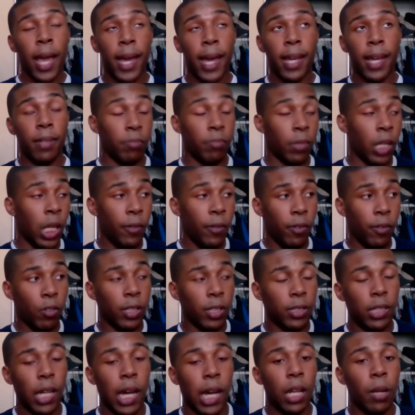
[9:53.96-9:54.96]
and even
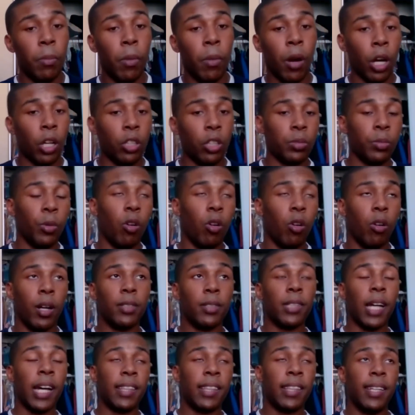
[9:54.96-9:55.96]
resigning Marcus
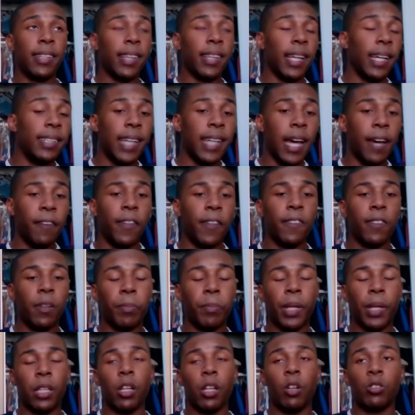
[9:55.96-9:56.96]
Morris. I think they definitely have to
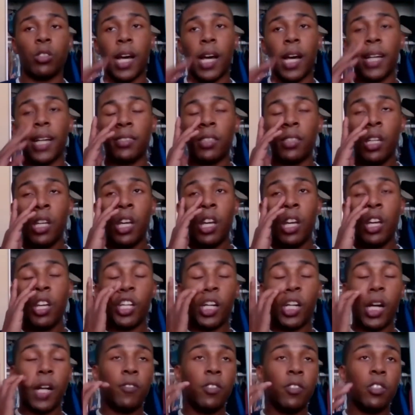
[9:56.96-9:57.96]
bring those guys.
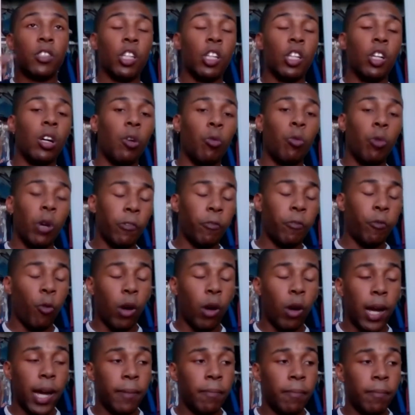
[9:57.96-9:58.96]
You're going to have to deal with
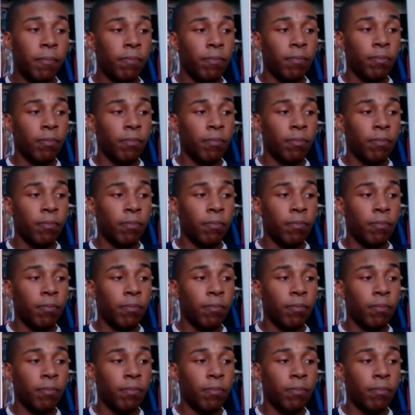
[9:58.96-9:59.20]
what,